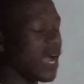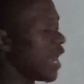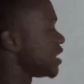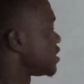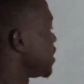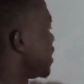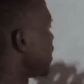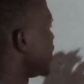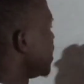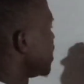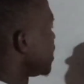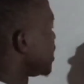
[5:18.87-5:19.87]
at
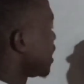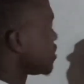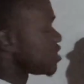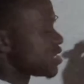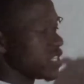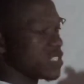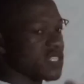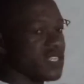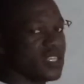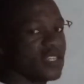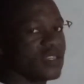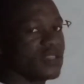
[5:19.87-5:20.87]
ground state,
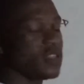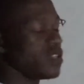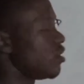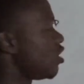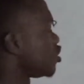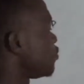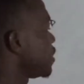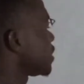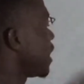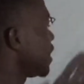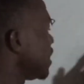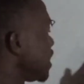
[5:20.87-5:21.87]

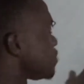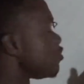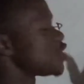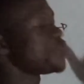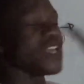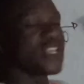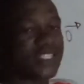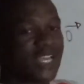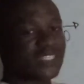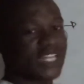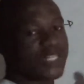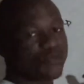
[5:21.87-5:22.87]
automatically it must be
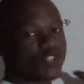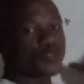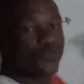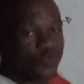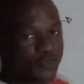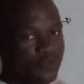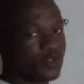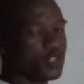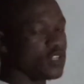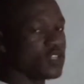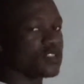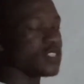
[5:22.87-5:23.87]
excited, it must move.
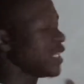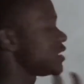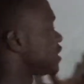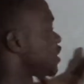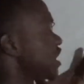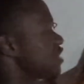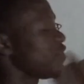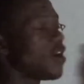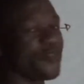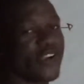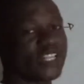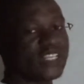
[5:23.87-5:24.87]
So that is transfer
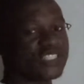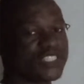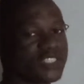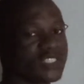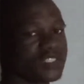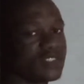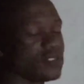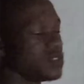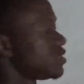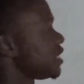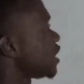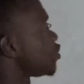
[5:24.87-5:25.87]
of energy.
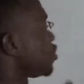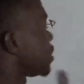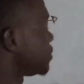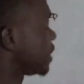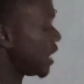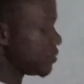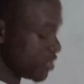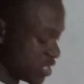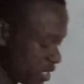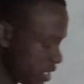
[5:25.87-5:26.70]
That's what thermodynamics